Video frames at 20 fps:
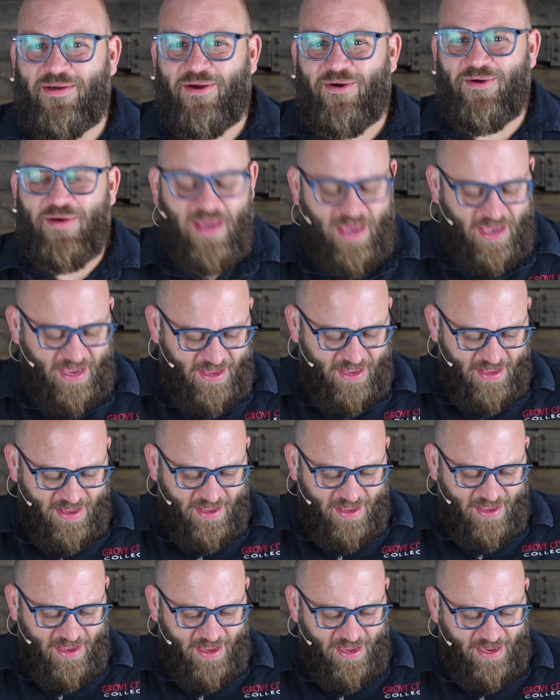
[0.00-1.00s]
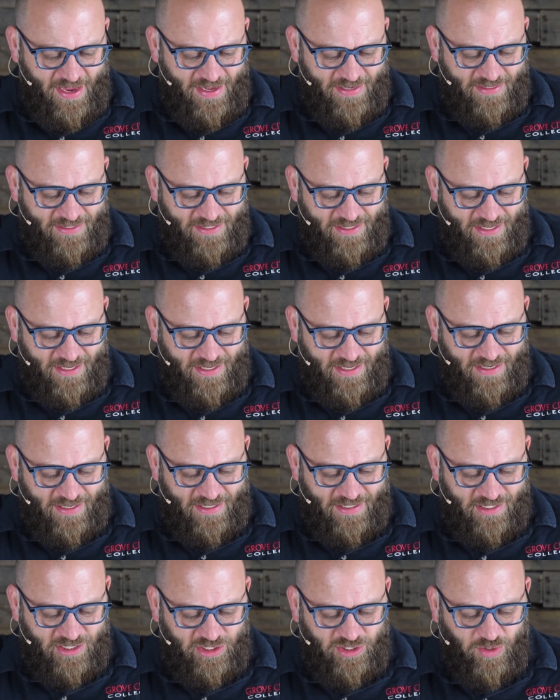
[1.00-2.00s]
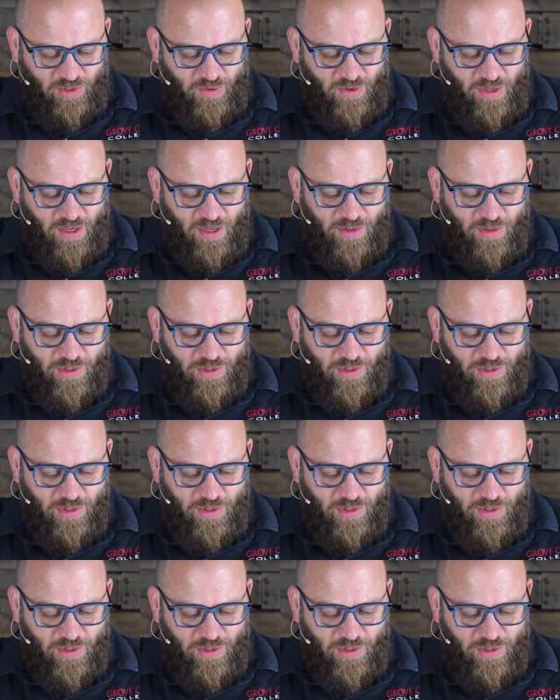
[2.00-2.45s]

okay, and so